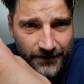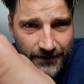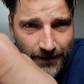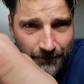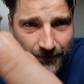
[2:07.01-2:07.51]

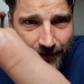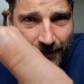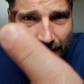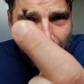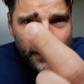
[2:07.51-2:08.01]
yep,
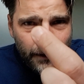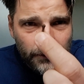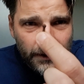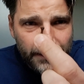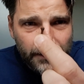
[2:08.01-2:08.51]
they
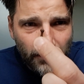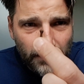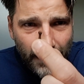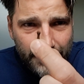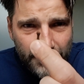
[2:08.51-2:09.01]
really don't
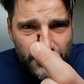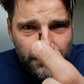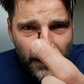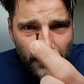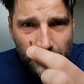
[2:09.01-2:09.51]
like this
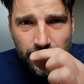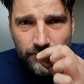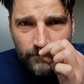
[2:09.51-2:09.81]
smell.